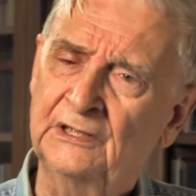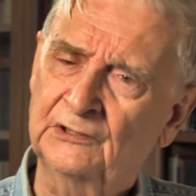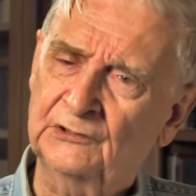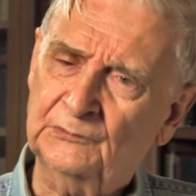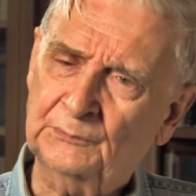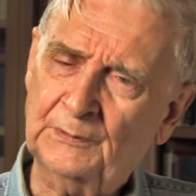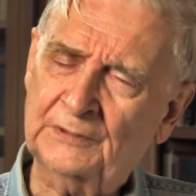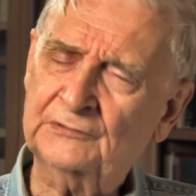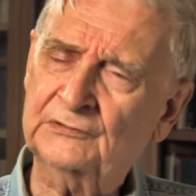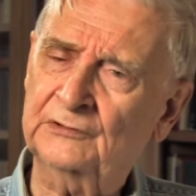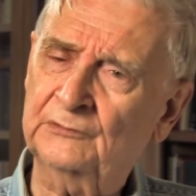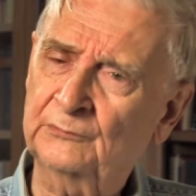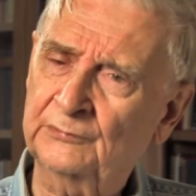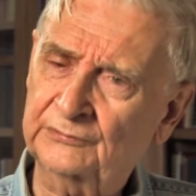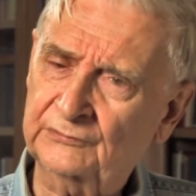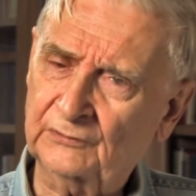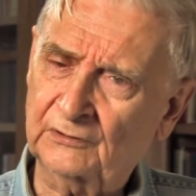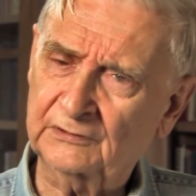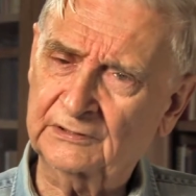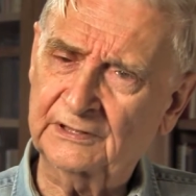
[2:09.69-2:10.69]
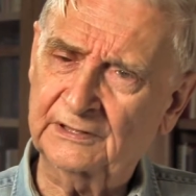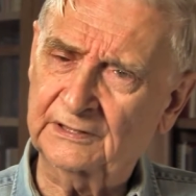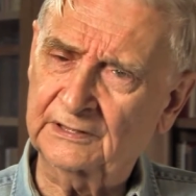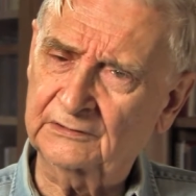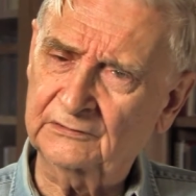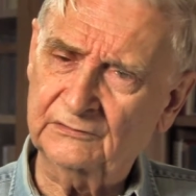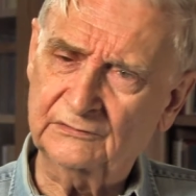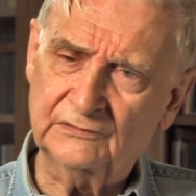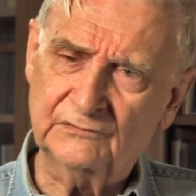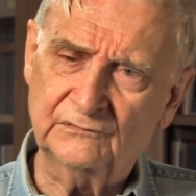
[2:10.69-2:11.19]
especially when we start
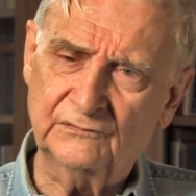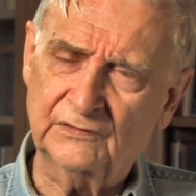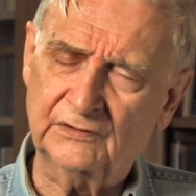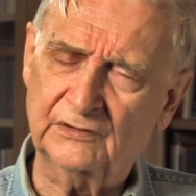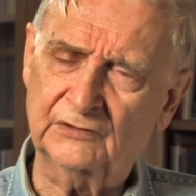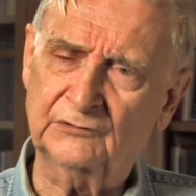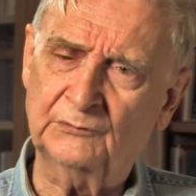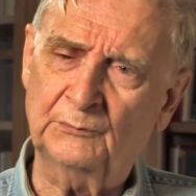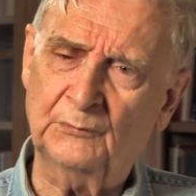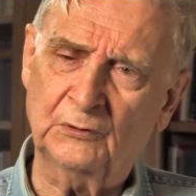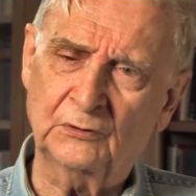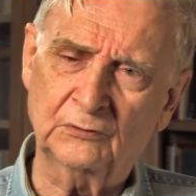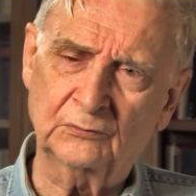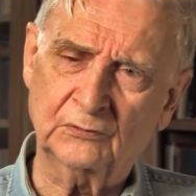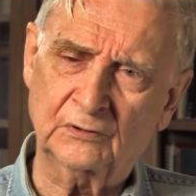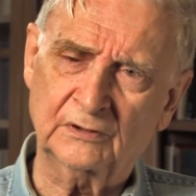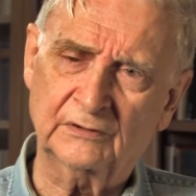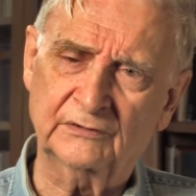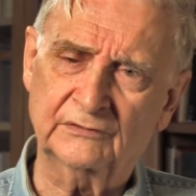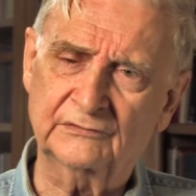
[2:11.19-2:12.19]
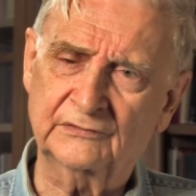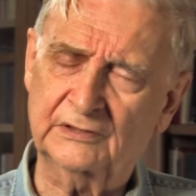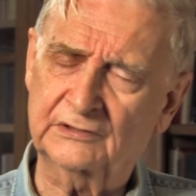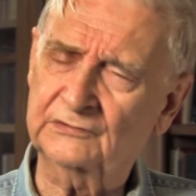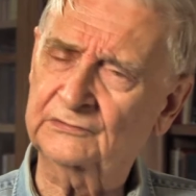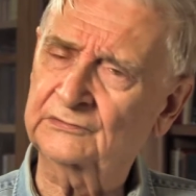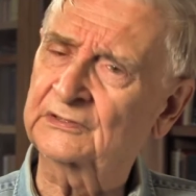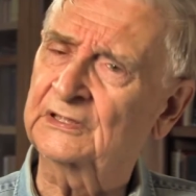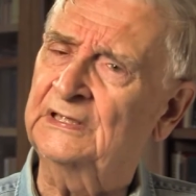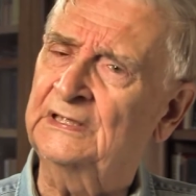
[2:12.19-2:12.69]
getting to these very small
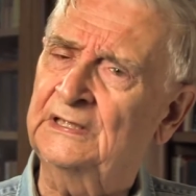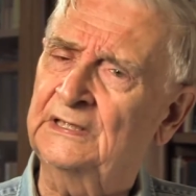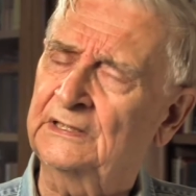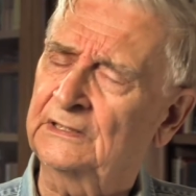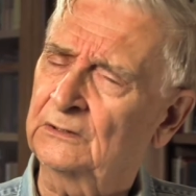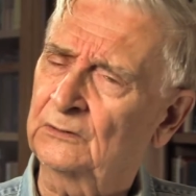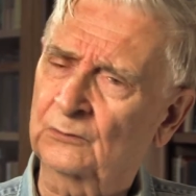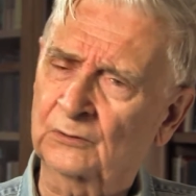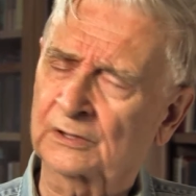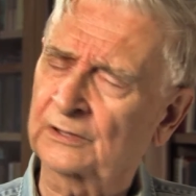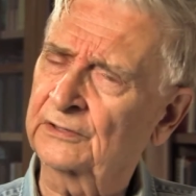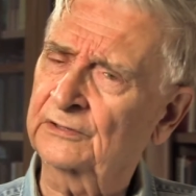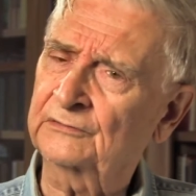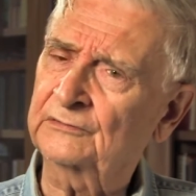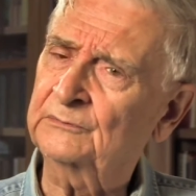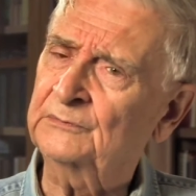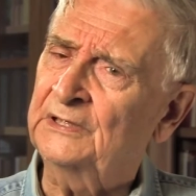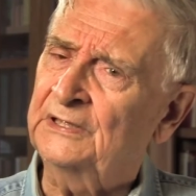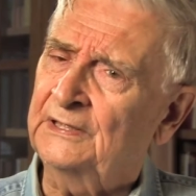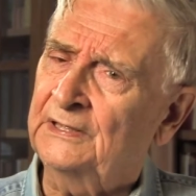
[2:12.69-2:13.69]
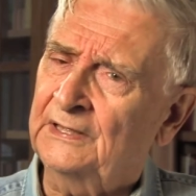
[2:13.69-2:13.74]
organization organisms.